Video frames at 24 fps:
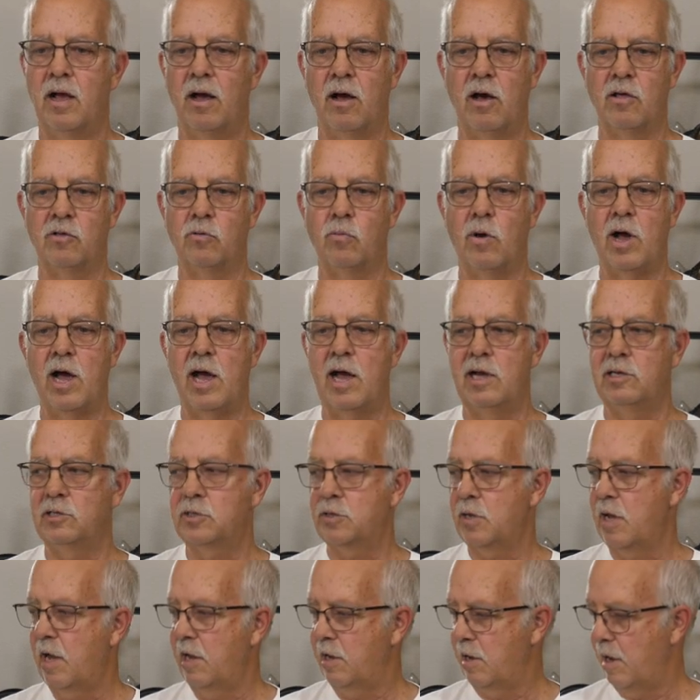
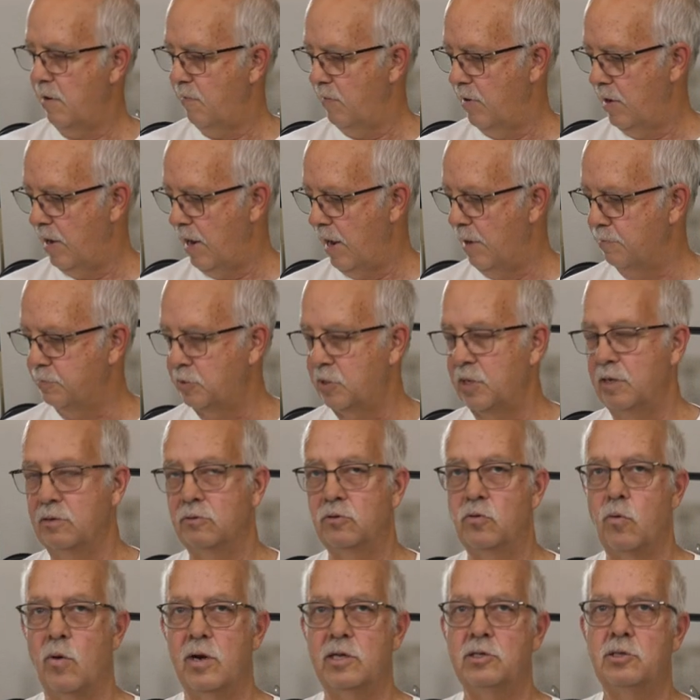Otherwise, I have an Epson
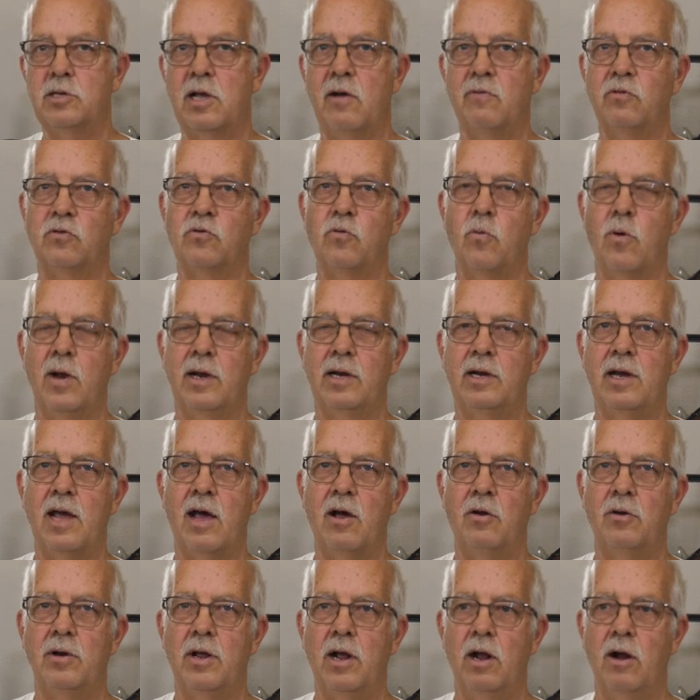2720
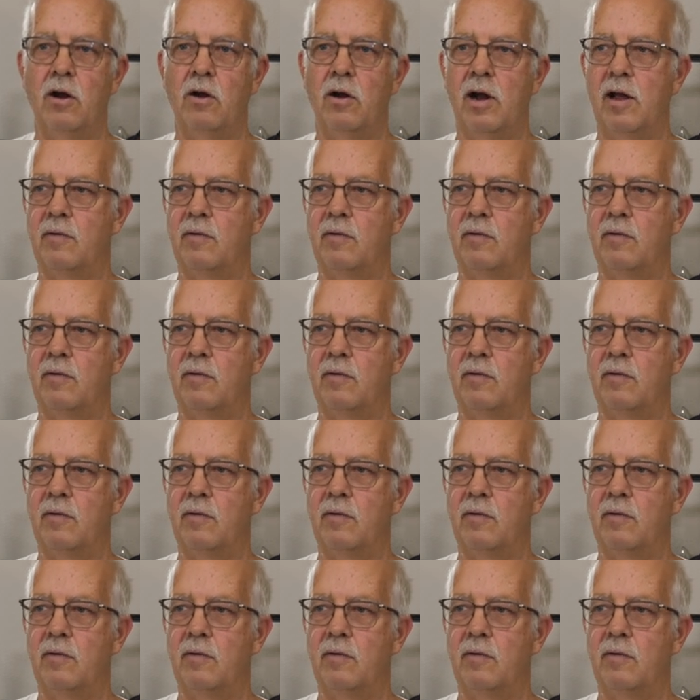down here,